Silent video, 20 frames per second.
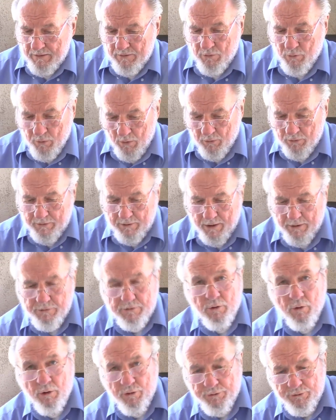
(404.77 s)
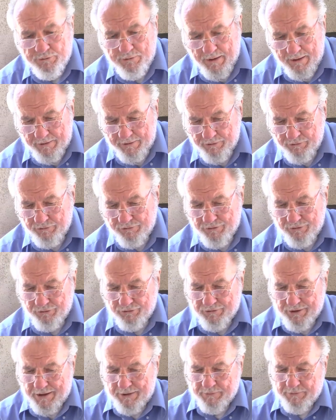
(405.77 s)
Quote, unauthorized
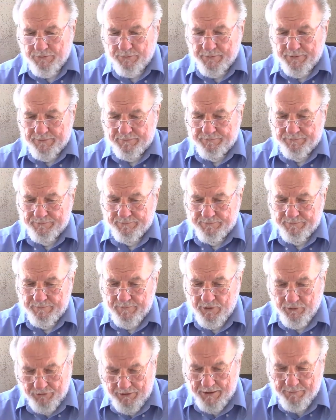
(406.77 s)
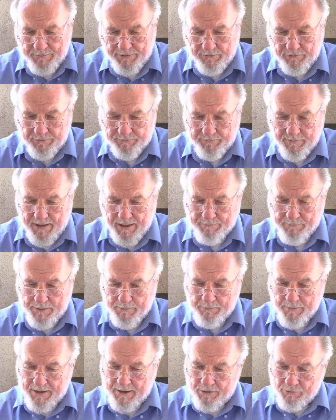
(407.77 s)
statements have
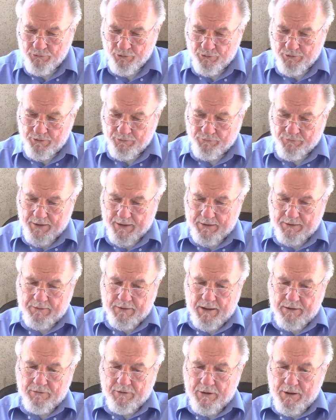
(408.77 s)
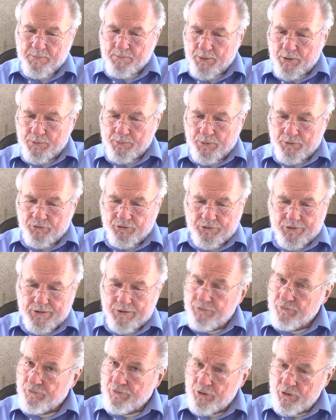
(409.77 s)
been made to the effect that the purpose
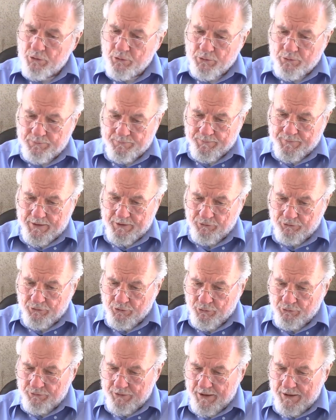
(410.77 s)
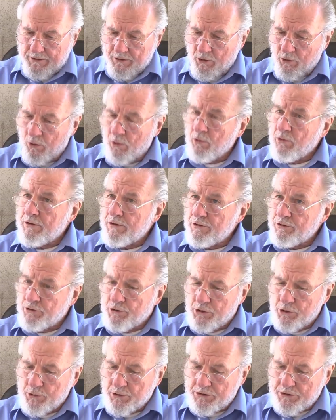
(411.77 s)
in view is to create a holy
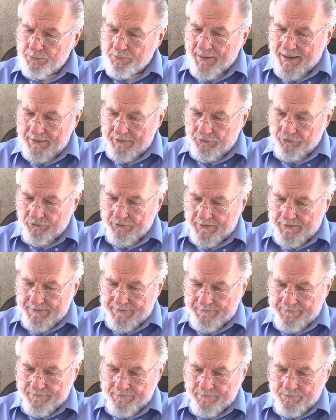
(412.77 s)
Jewish Palestine.